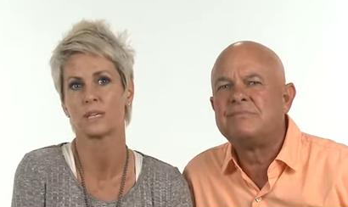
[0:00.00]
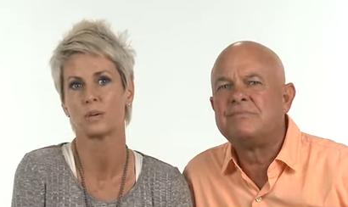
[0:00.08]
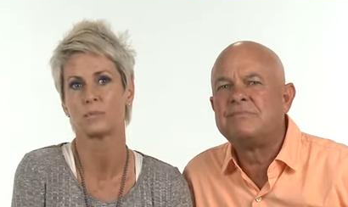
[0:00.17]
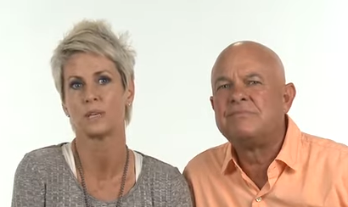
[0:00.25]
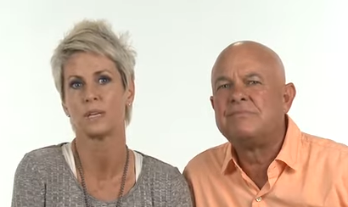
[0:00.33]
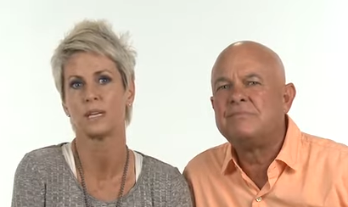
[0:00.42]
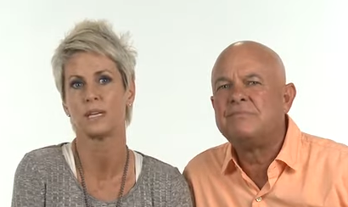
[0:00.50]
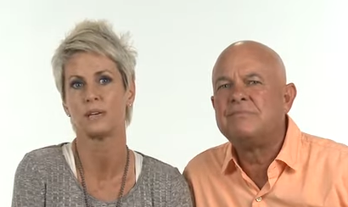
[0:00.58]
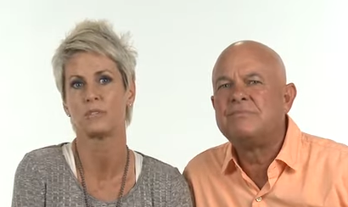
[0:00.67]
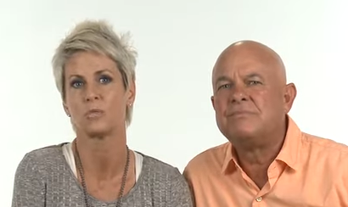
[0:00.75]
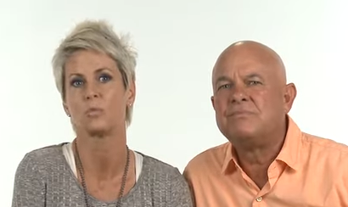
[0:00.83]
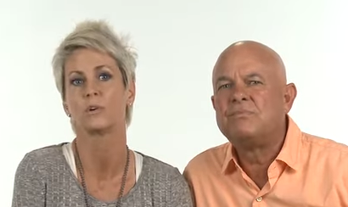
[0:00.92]
Speaker 1: to help the needy
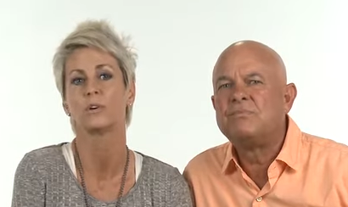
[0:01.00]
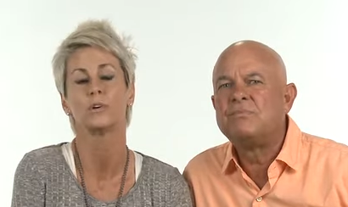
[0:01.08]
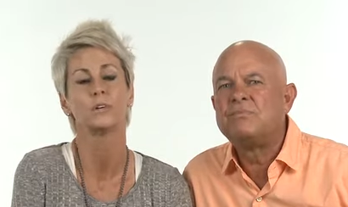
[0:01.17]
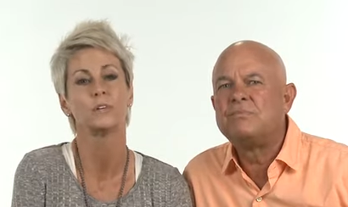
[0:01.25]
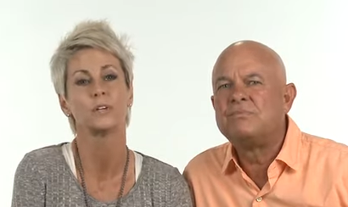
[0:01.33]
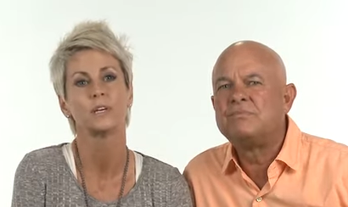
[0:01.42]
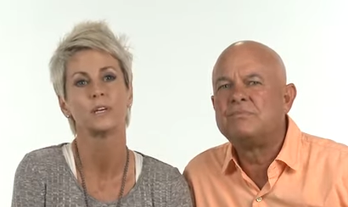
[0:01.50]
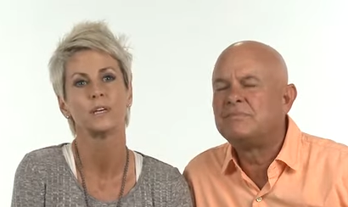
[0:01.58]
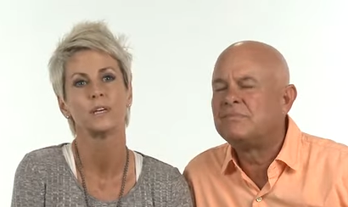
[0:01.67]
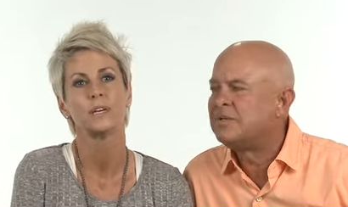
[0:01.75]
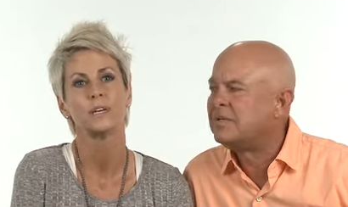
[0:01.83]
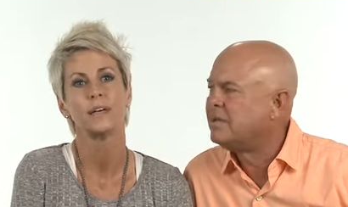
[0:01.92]
of the world.
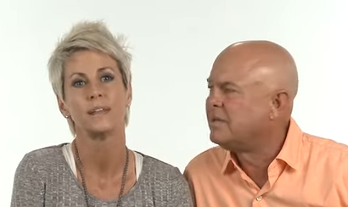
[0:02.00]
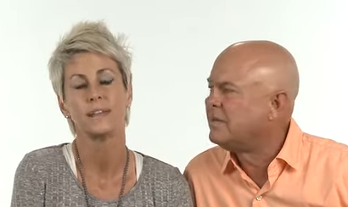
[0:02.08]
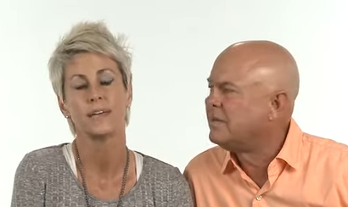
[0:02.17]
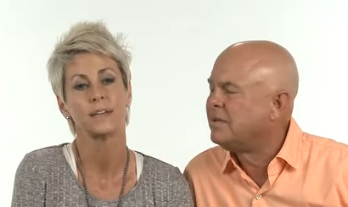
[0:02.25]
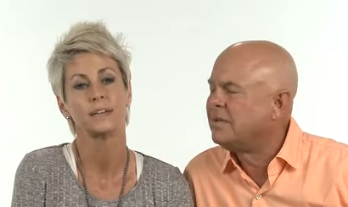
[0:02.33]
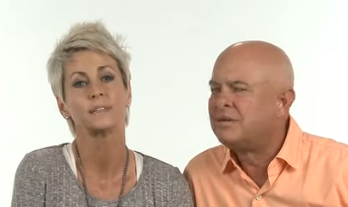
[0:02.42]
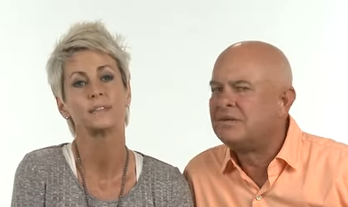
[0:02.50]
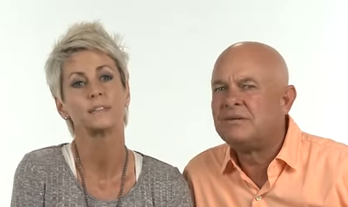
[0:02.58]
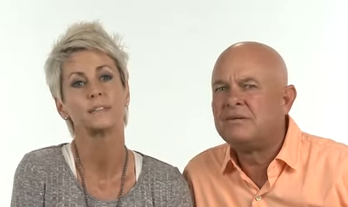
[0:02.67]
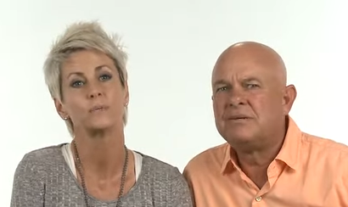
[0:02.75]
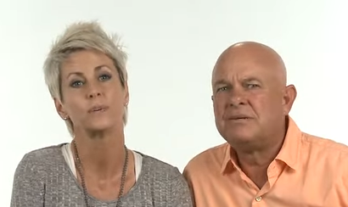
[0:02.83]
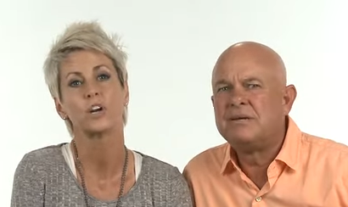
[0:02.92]
And then,
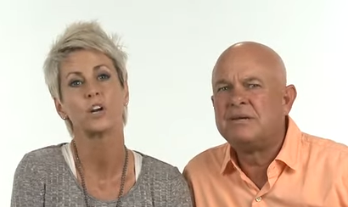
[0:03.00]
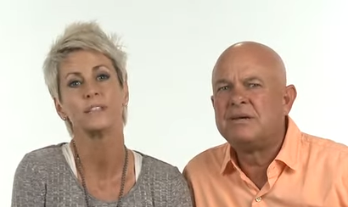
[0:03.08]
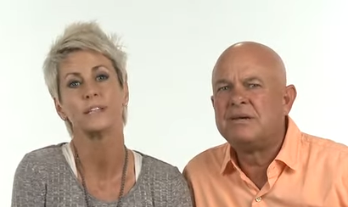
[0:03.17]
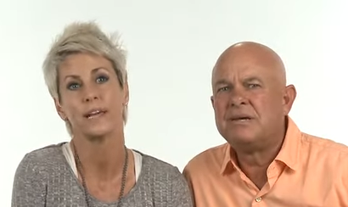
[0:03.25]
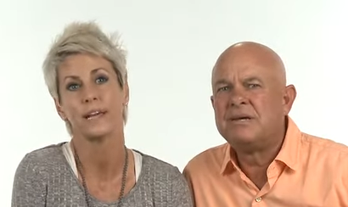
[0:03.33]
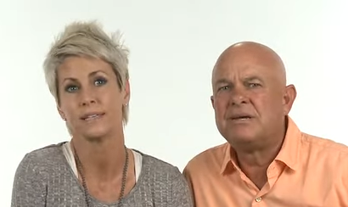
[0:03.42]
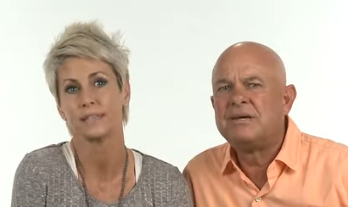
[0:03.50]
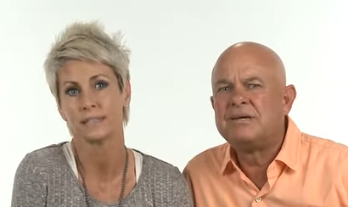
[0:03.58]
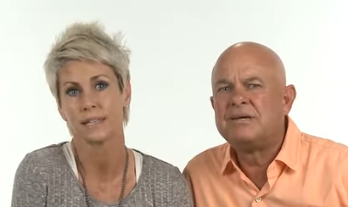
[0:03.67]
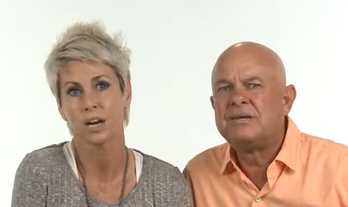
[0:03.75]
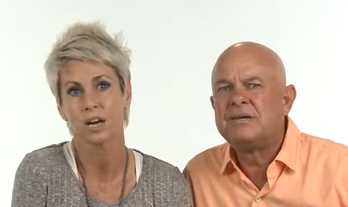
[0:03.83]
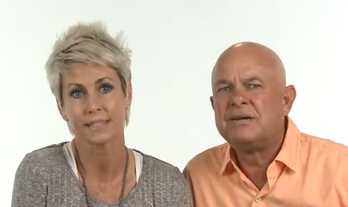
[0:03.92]
when our days,
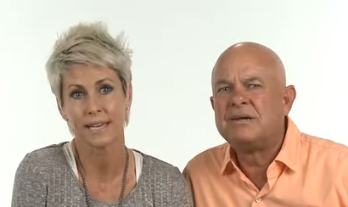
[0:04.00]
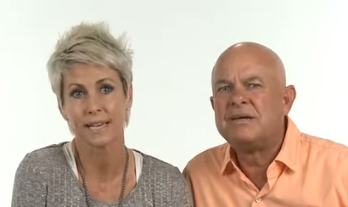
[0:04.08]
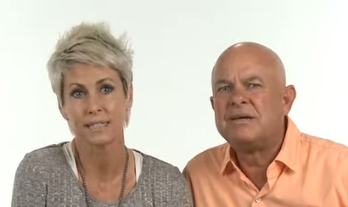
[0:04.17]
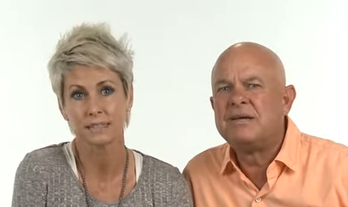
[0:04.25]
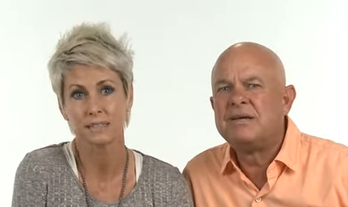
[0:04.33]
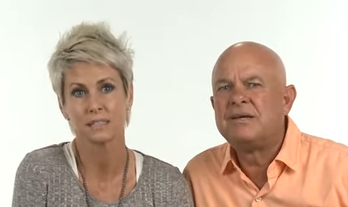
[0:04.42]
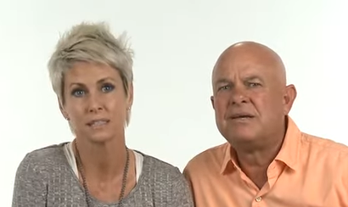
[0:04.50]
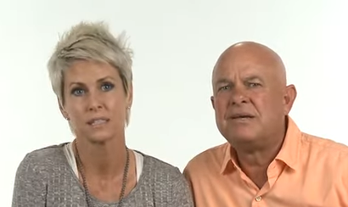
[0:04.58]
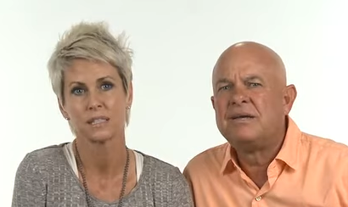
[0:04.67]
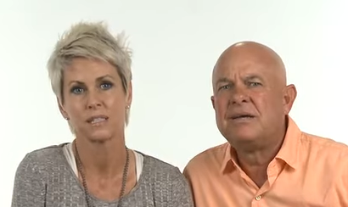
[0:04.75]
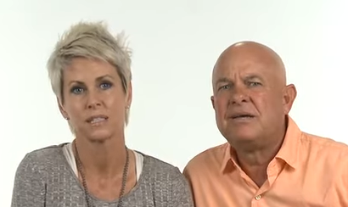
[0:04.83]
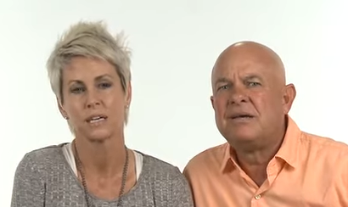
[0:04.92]
like our dad's,
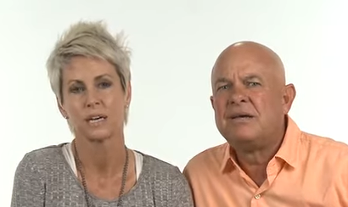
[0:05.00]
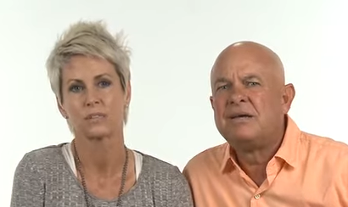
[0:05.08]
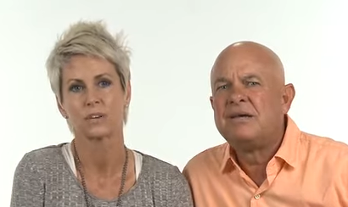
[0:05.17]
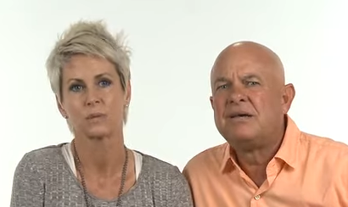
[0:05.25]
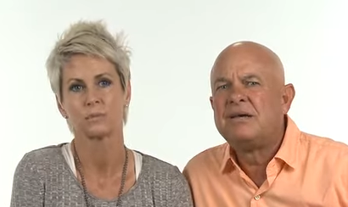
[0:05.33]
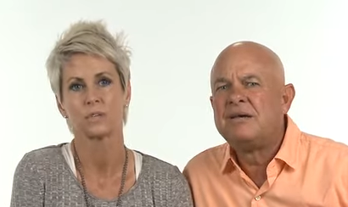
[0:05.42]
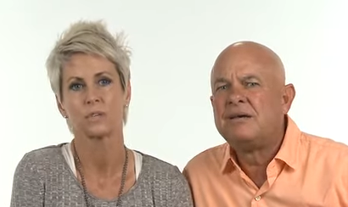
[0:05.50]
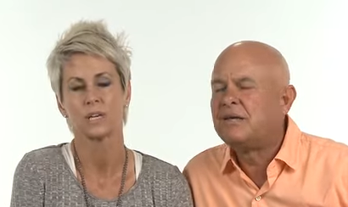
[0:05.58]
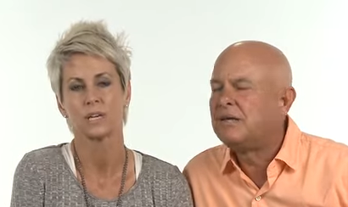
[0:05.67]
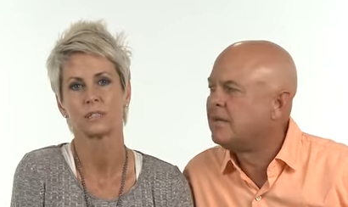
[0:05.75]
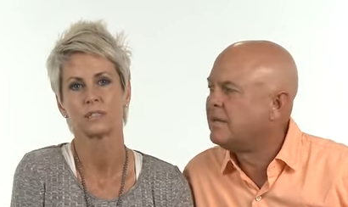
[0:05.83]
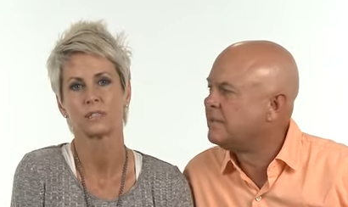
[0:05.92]
have come to an
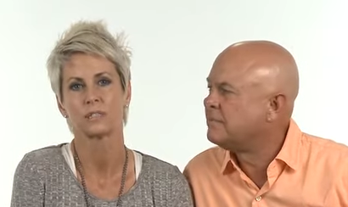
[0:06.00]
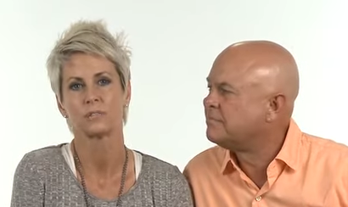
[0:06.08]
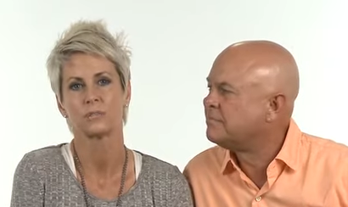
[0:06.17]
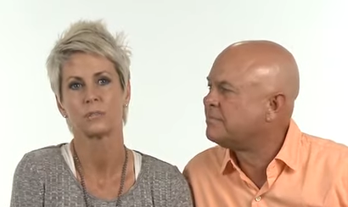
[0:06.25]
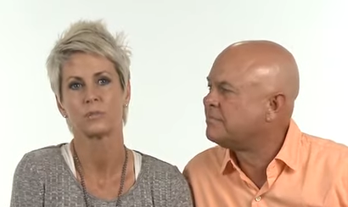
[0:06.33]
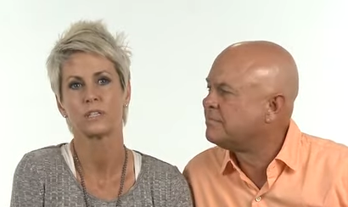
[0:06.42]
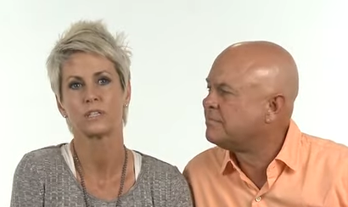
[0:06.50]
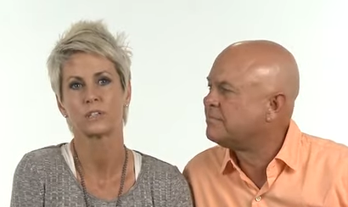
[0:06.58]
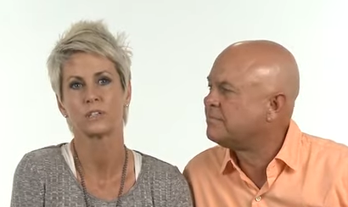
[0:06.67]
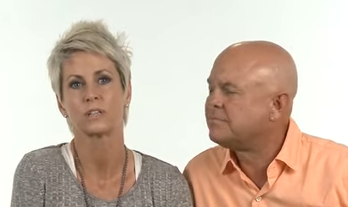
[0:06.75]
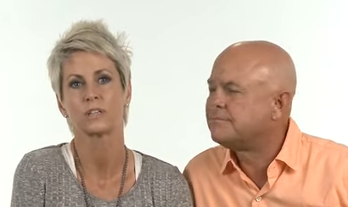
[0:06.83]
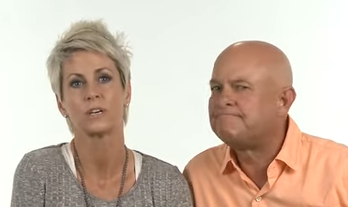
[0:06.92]
end, we'll
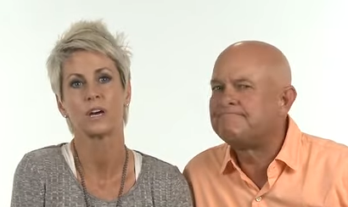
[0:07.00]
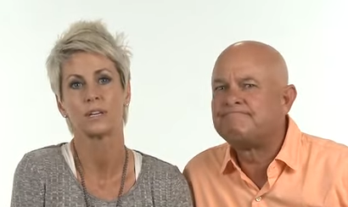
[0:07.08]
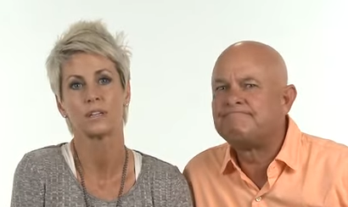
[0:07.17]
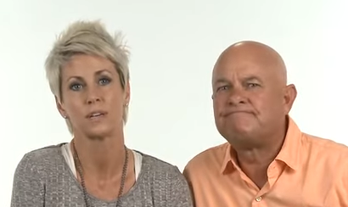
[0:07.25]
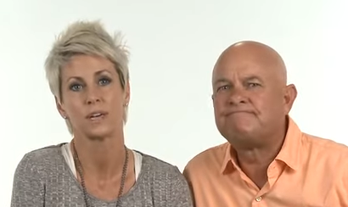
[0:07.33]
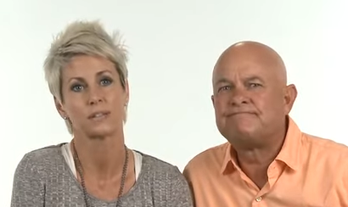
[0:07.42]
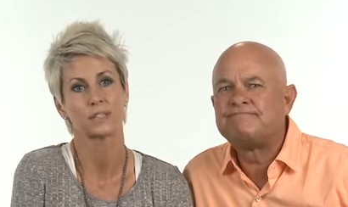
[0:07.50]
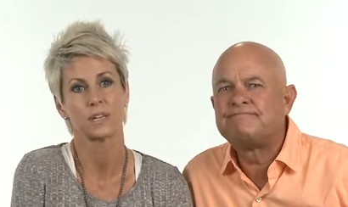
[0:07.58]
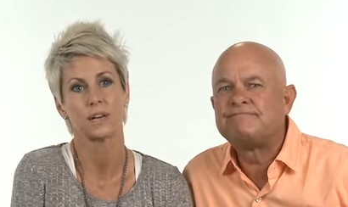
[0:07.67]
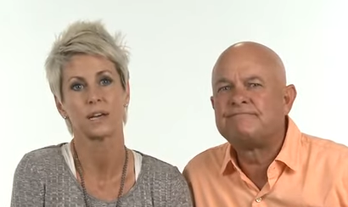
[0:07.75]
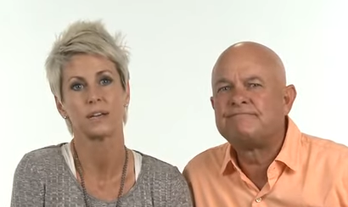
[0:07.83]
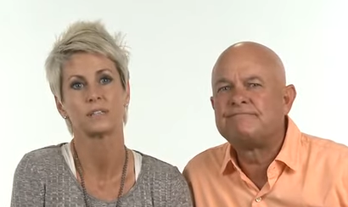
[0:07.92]
return to the God who gave us
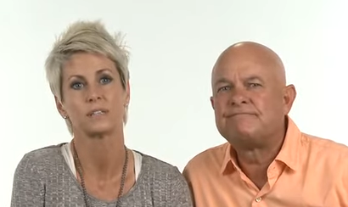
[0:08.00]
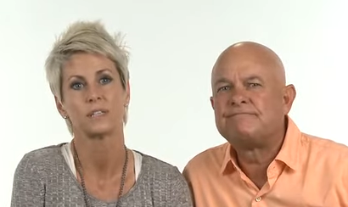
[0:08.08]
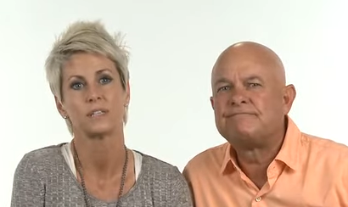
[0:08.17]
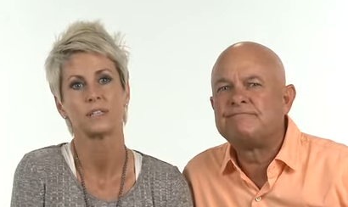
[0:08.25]
life.